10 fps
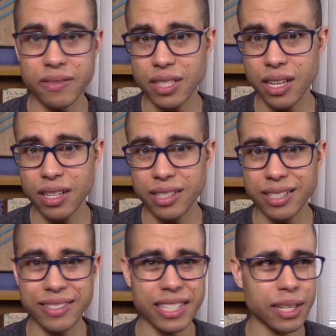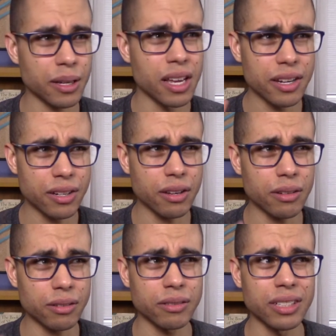sucks. It's like,
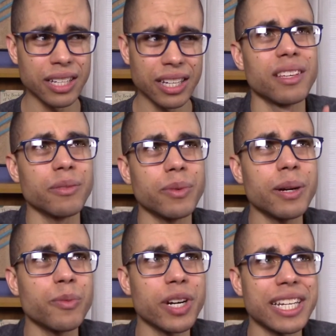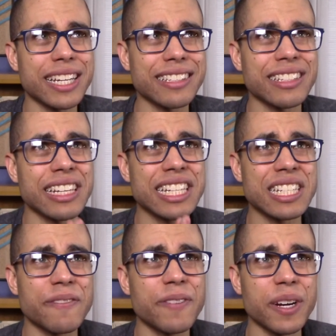no. Where I'm working, like, it
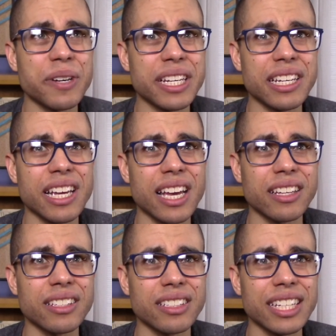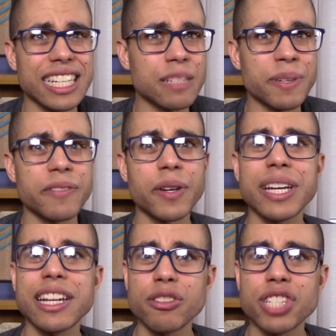has to be a
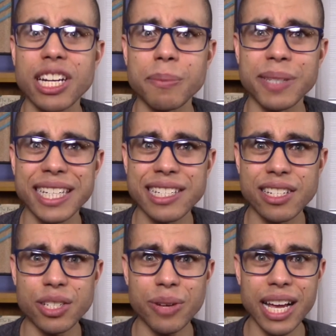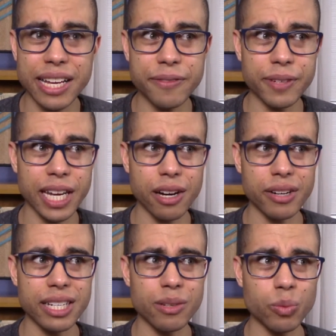very energetic place. So I've
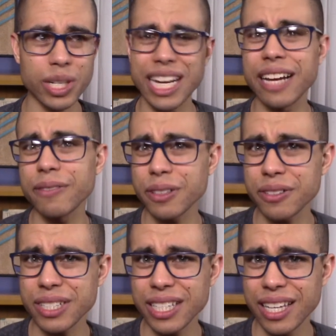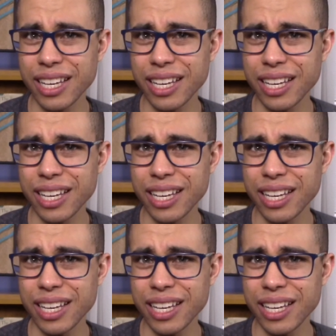carried what I've learned